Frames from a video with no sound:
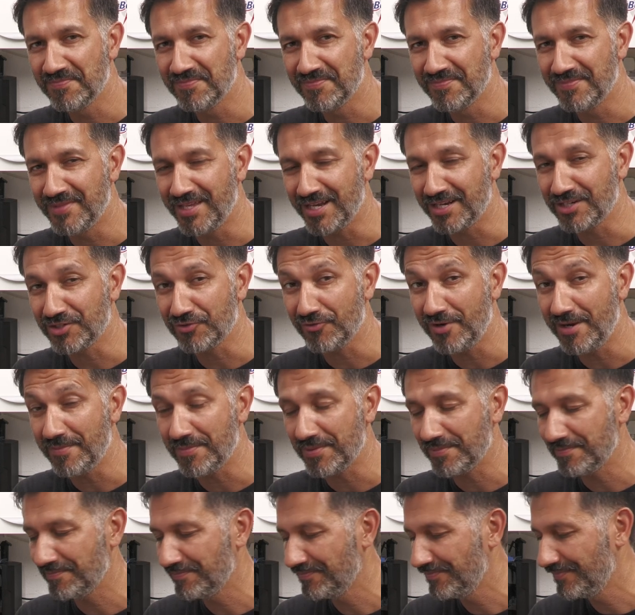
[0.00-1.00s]
neck
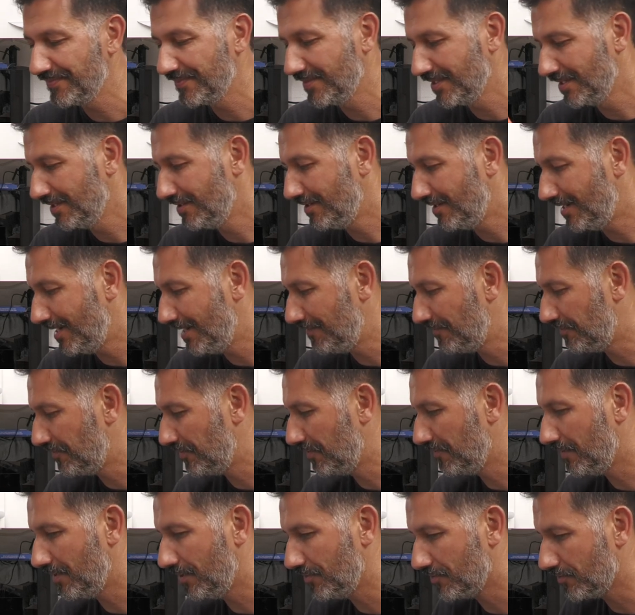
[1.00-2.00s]
strap. I have a
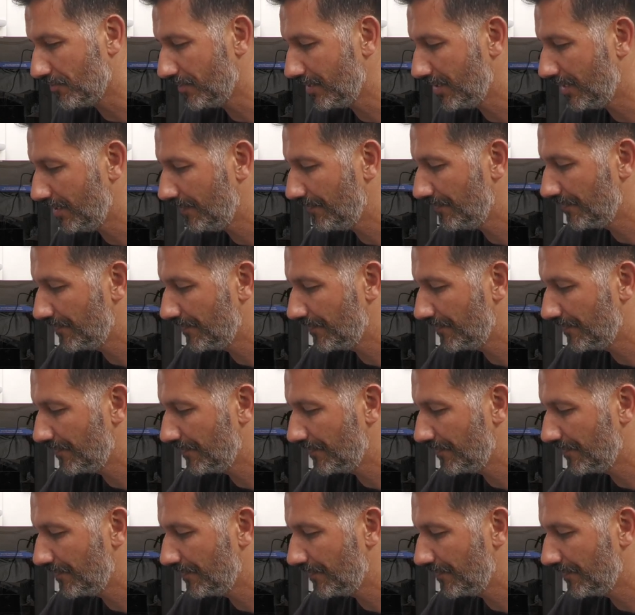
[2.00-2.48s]
few of those already.